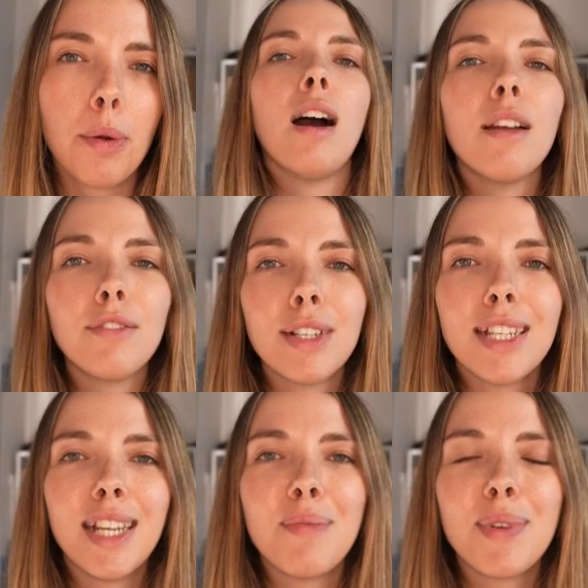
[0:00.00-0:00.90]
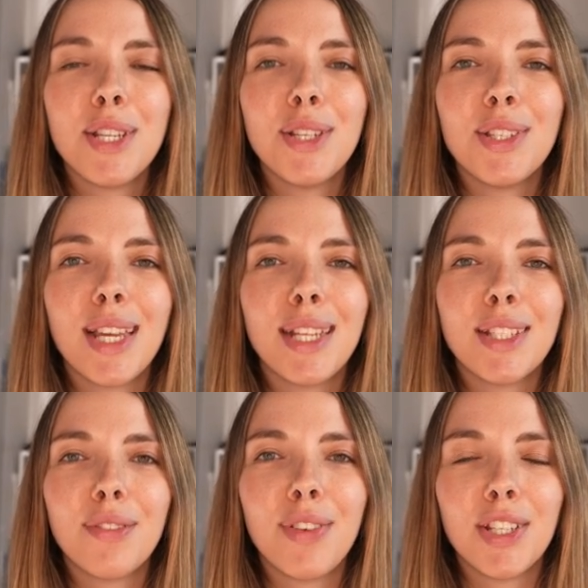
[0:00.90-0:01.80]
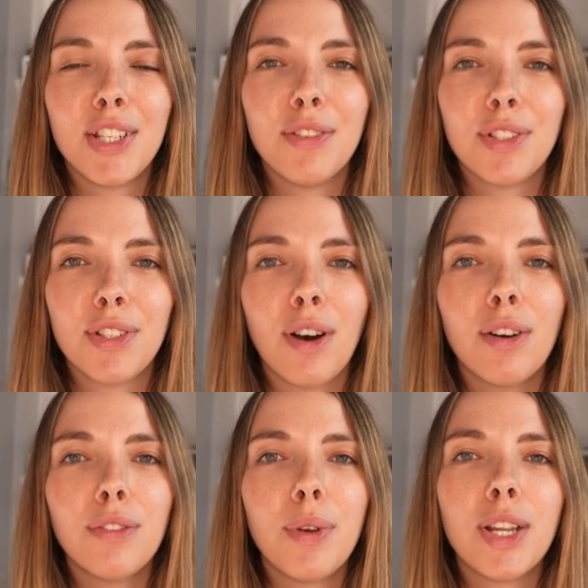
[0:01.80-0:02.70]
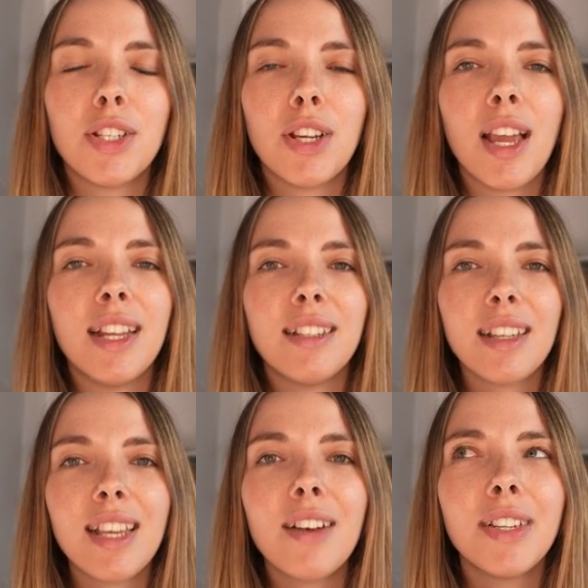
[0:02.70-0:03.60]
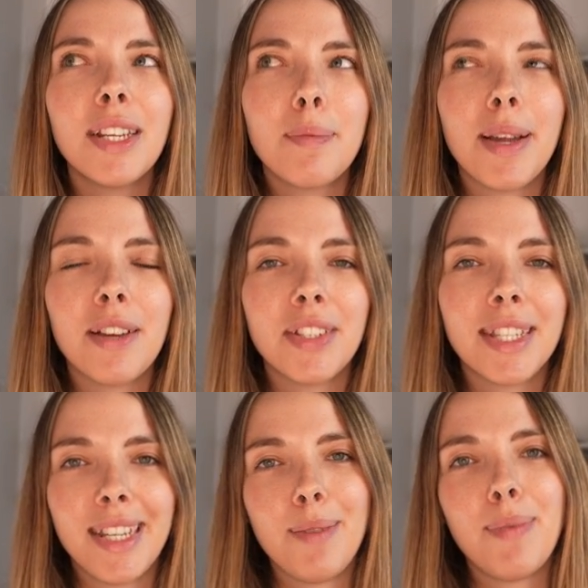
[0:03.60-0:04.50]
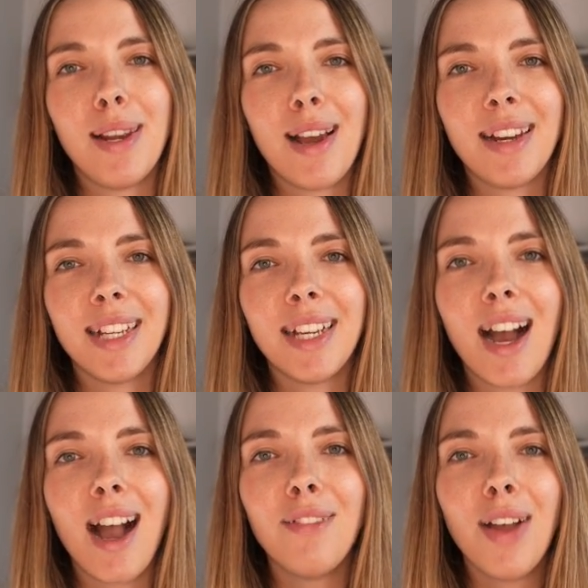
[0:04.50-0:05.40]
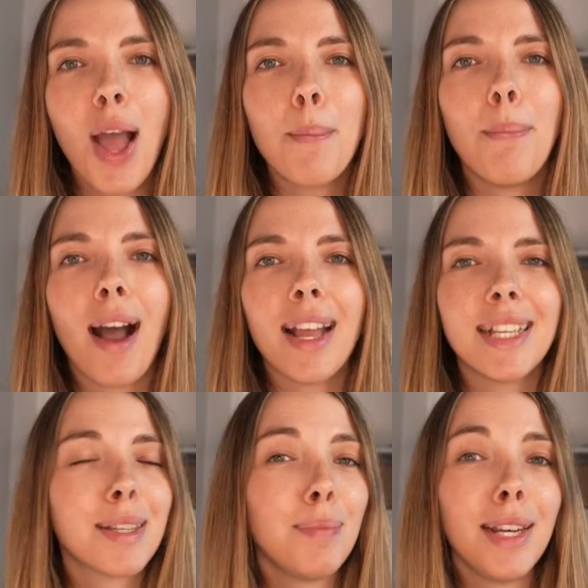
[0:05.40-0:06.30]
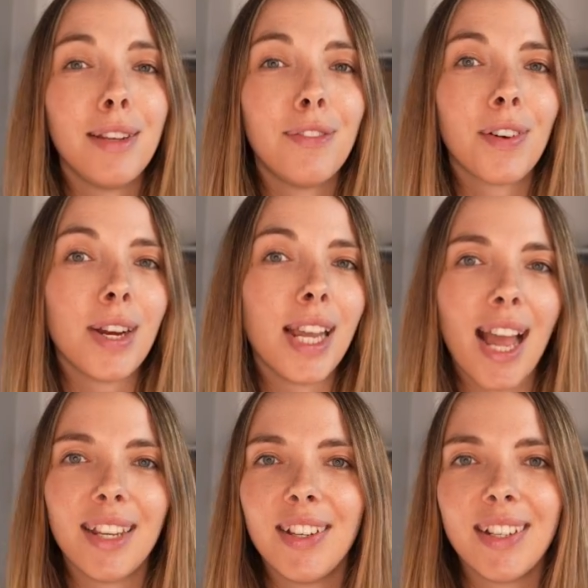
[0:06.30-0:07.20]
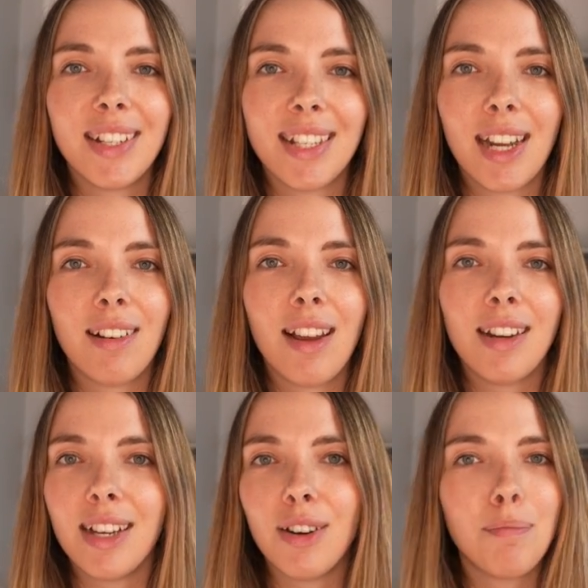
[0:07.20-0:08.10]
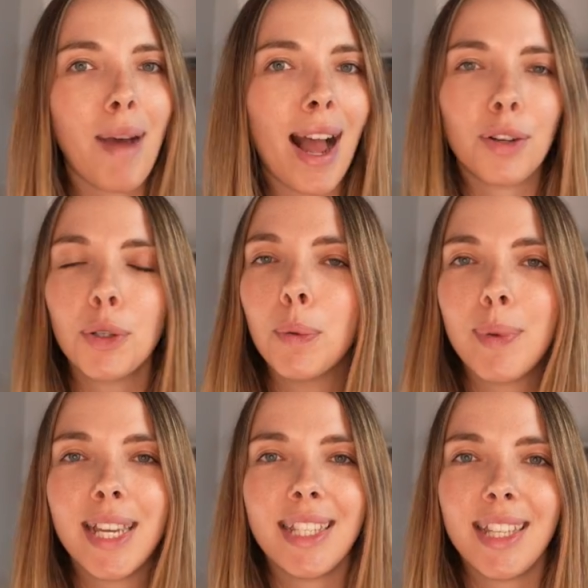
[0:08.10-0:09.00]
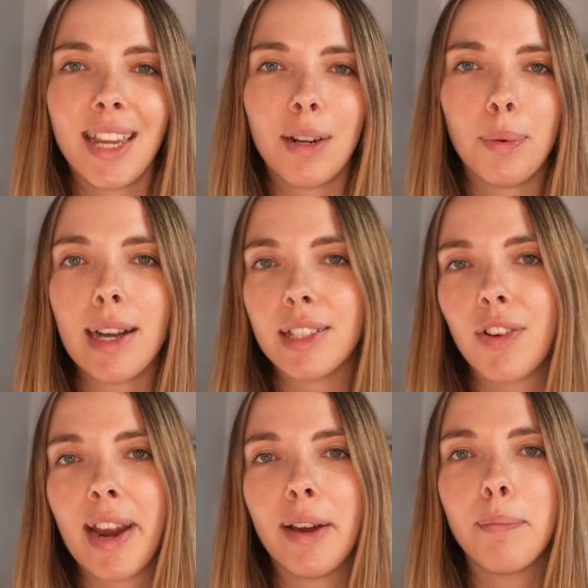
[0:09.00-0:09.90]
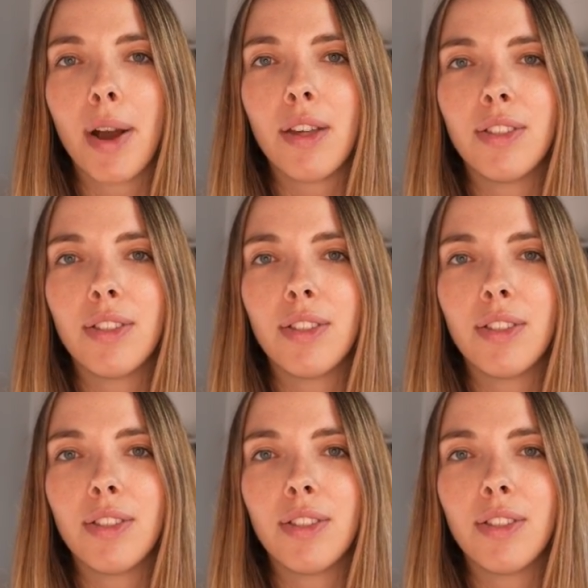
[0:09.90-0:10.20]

I've recently been using DaVinci Resolve, which it does have a little bit of a steeper learning curve, but it's completely free and you can just download it on Mac or PC and it works great on both.